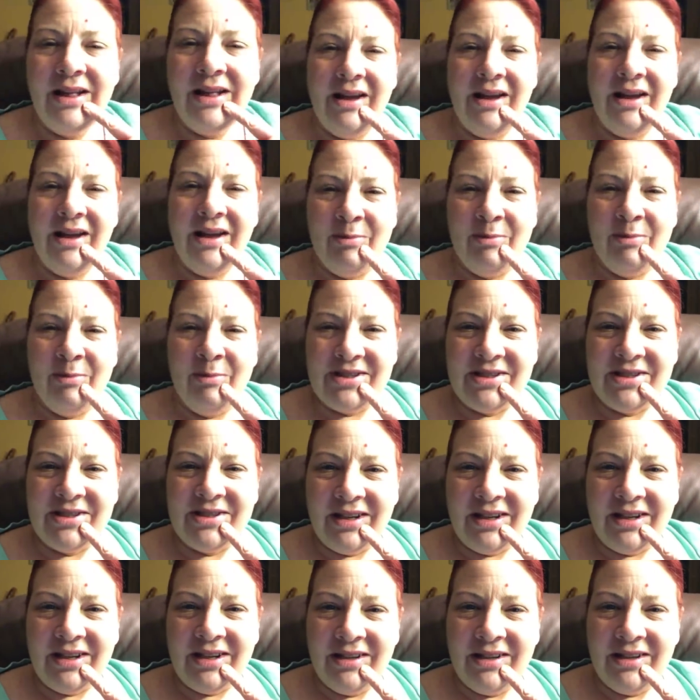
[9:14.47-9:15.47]
Abby
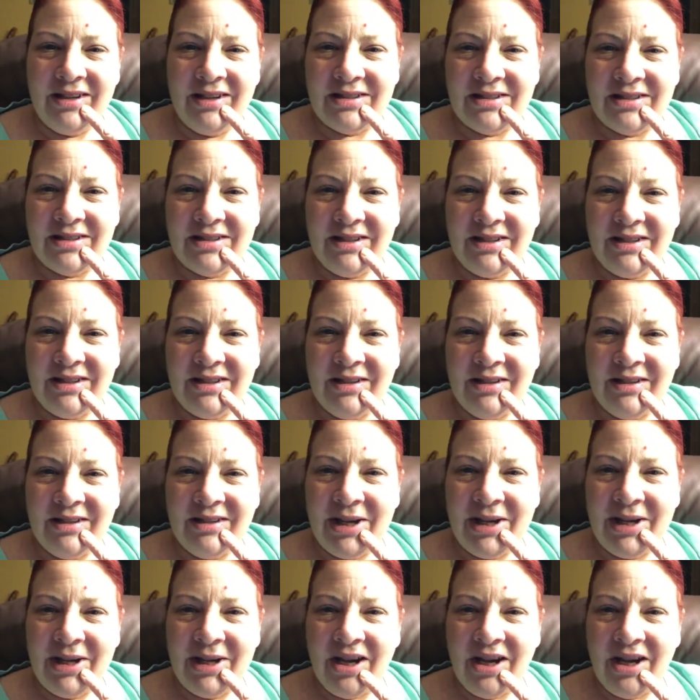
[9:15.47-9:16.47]
says,
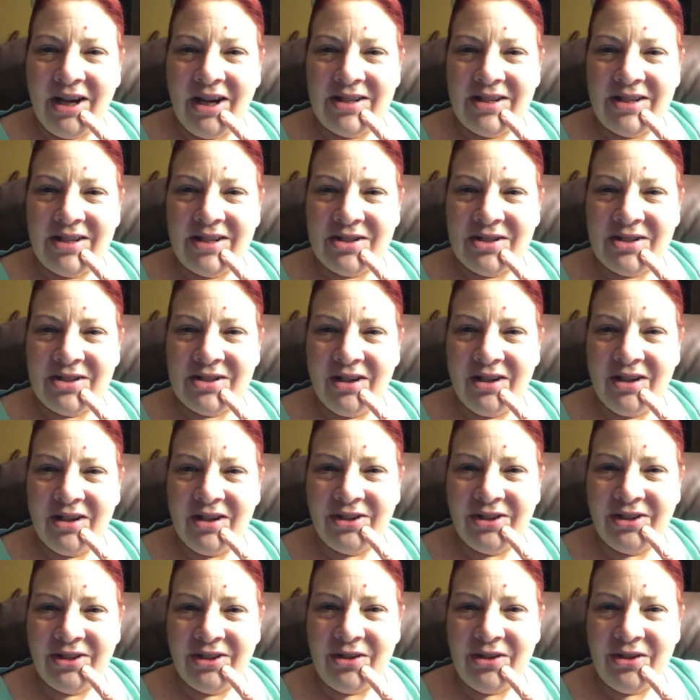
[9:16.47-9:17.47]
my dog is
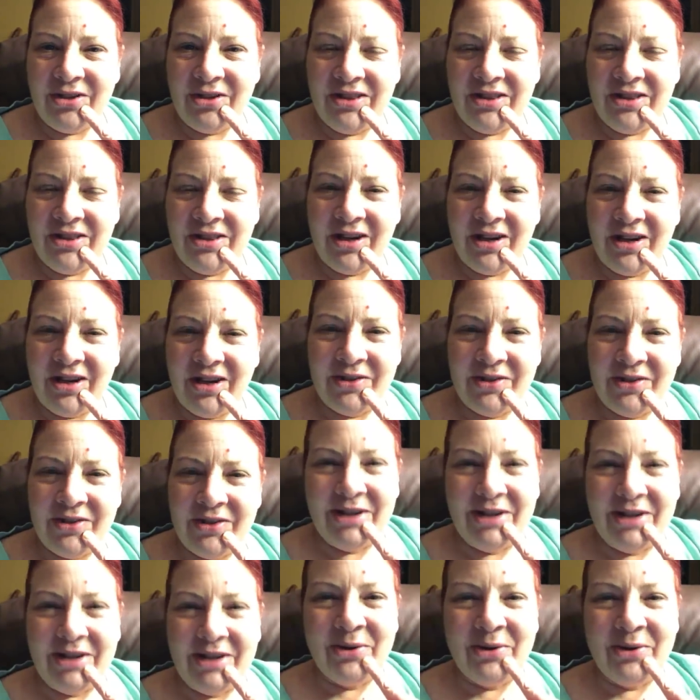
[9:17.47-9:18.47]
snuggled underneath the covers
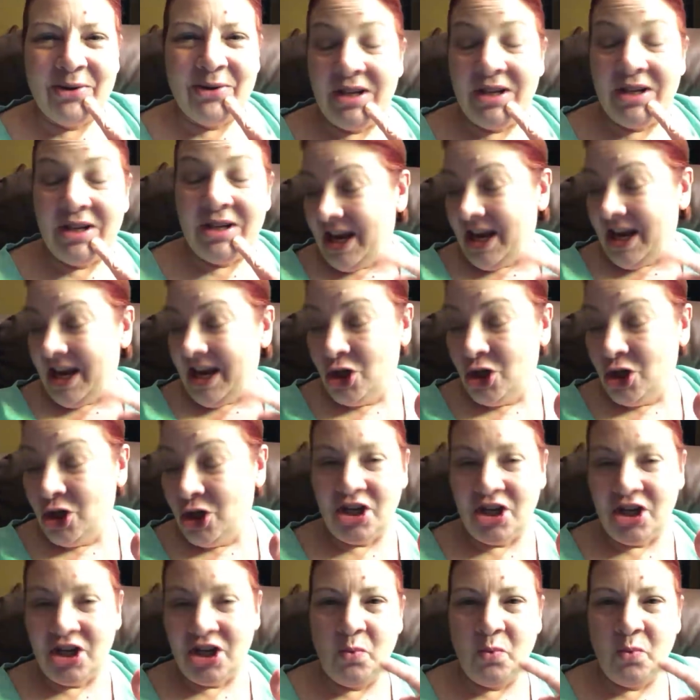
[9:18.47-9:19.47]
out cold. Yeah, he
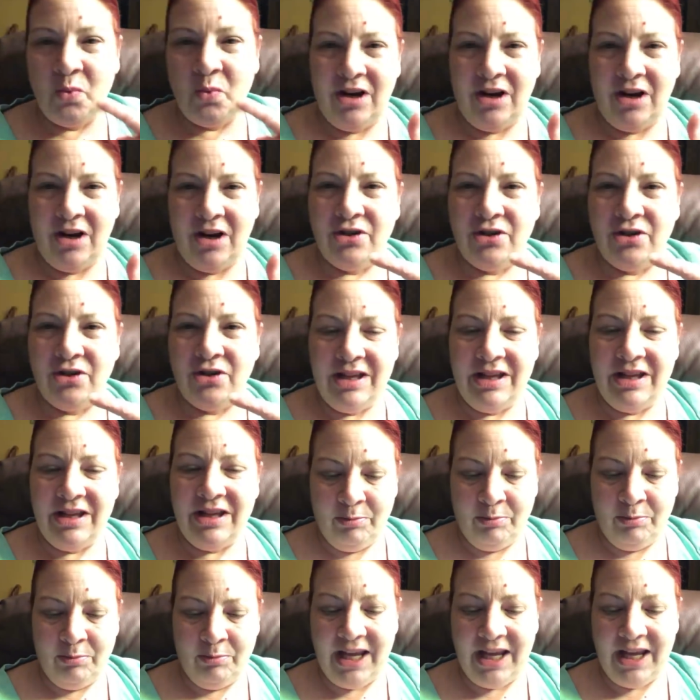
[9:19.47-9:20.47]
just went underneath the
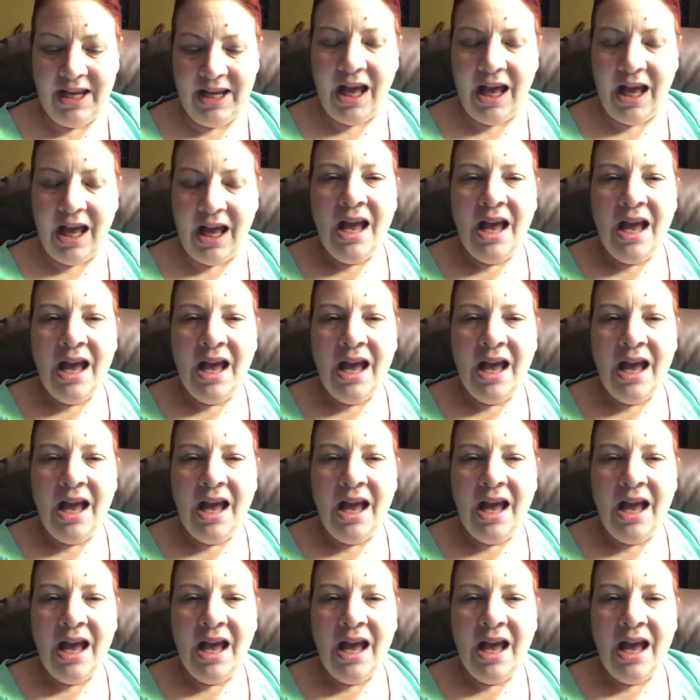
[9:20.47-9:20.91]
blanket.